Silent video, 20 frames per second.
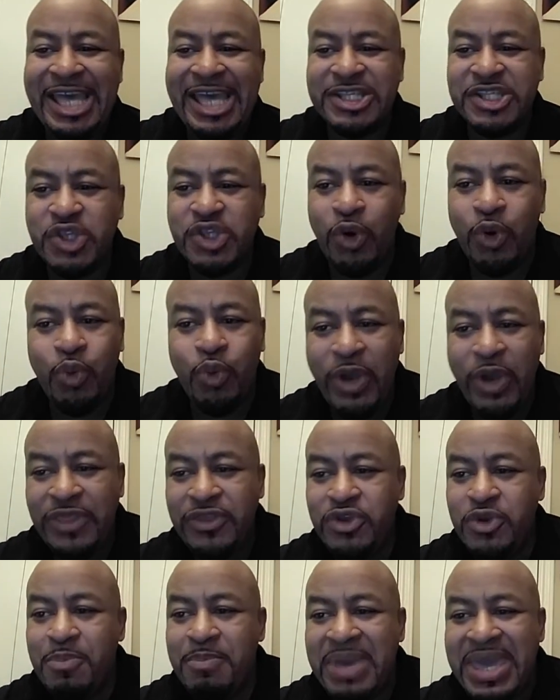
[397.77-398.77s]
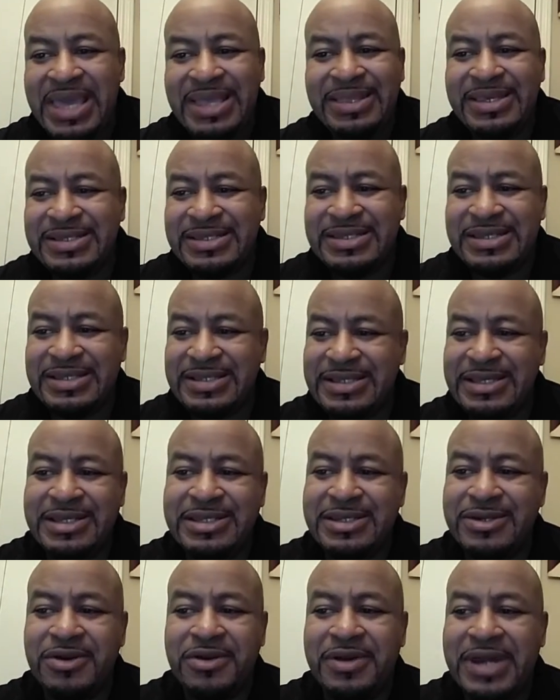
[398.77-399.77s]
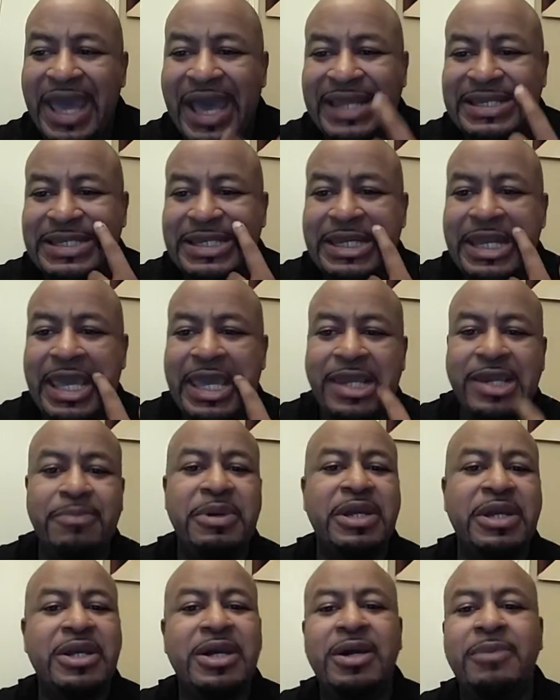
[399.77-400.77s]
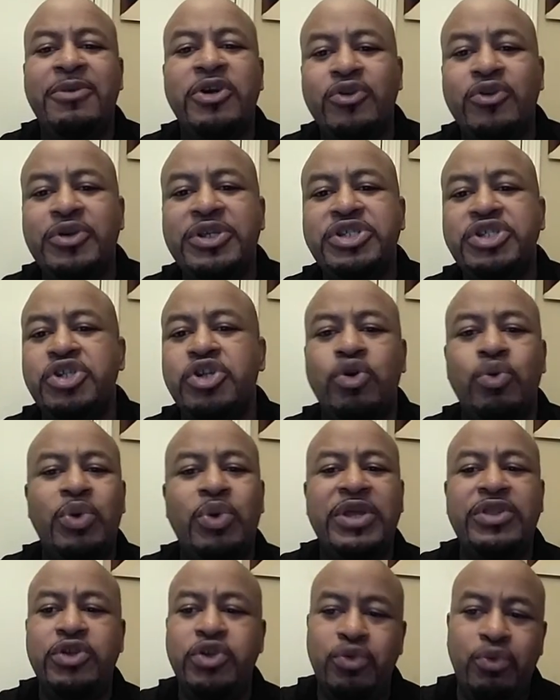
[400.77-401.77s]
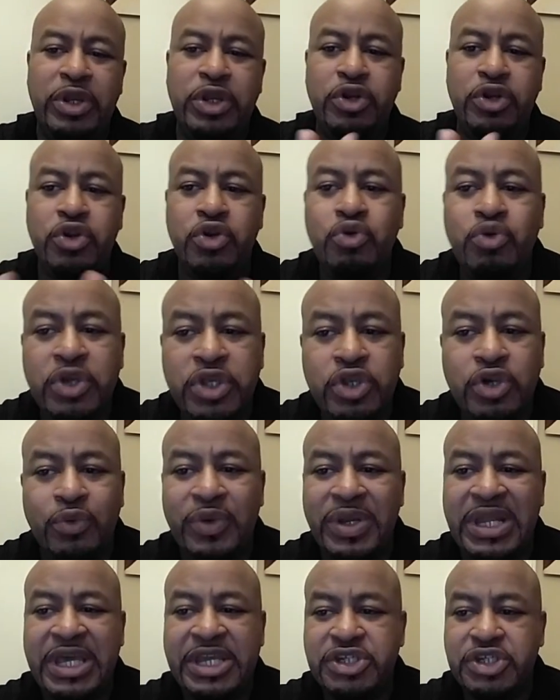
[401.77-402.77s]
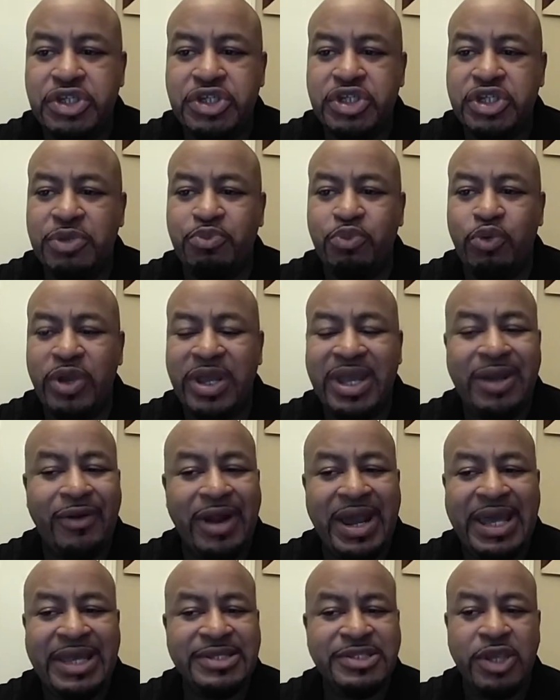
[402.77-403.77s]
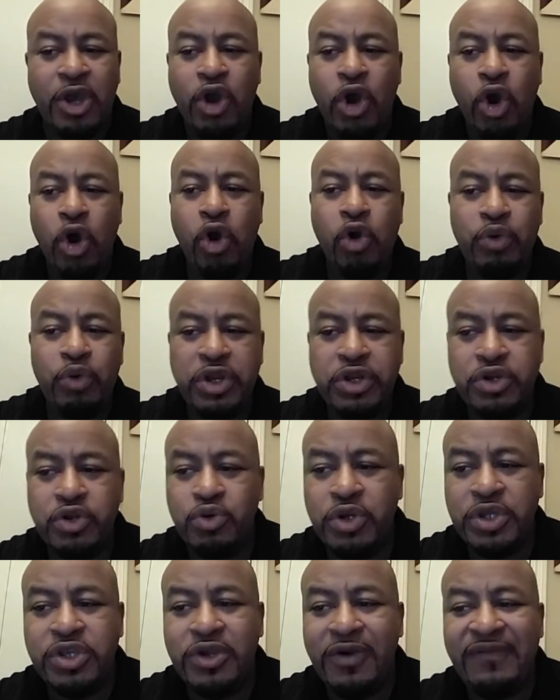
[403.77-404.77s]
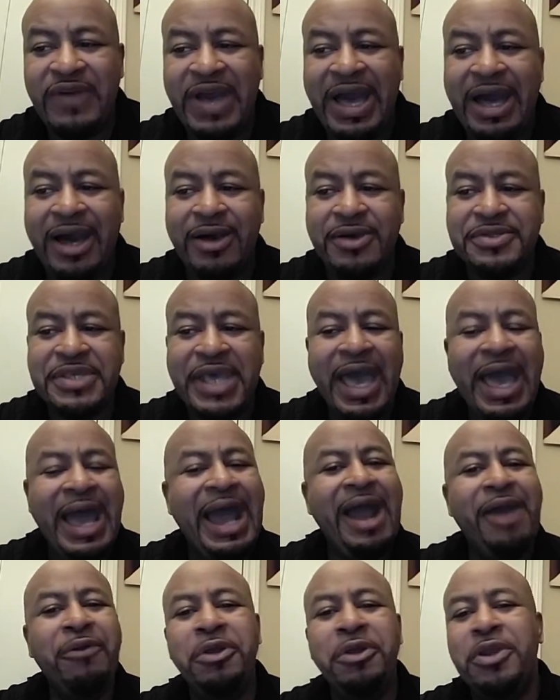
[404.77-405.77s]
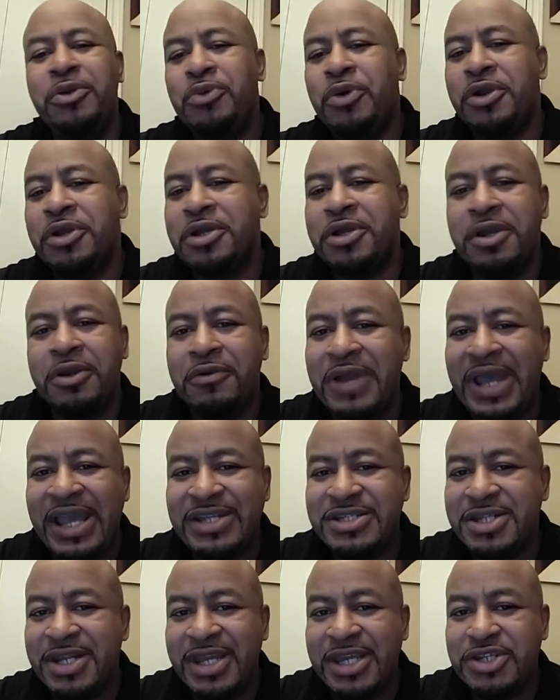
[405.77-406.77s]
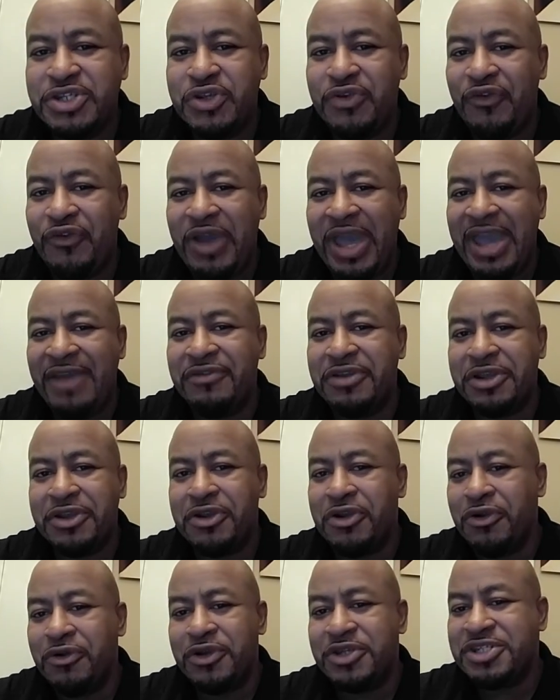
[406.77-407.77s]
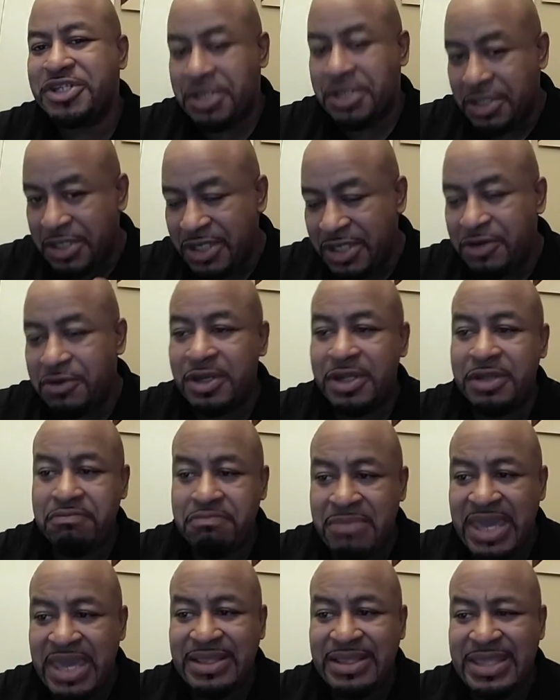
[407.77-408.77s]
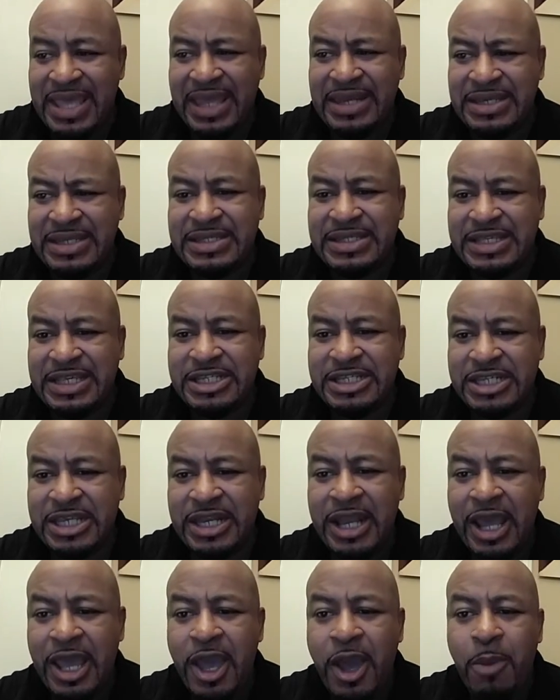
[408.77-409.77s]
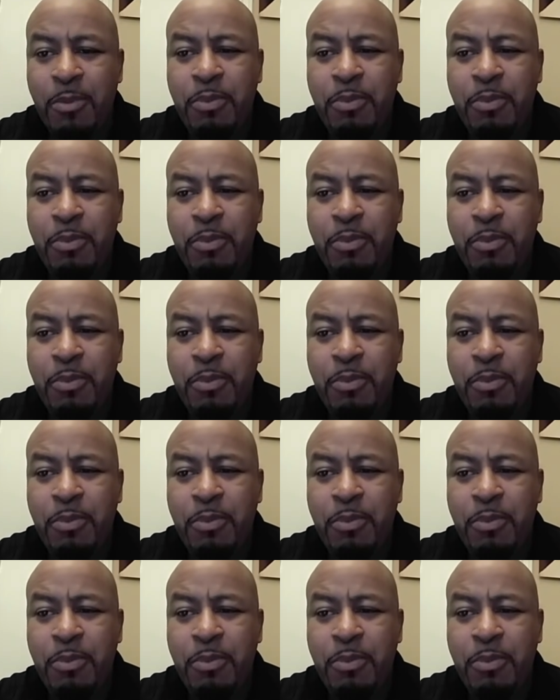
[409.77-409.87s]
And so, whether you made this decision or not today to become a Christian, or whether you're renewing your relationship with Christ or renewing your vows, I really want to congratulate you for having the courage to literally make that decision.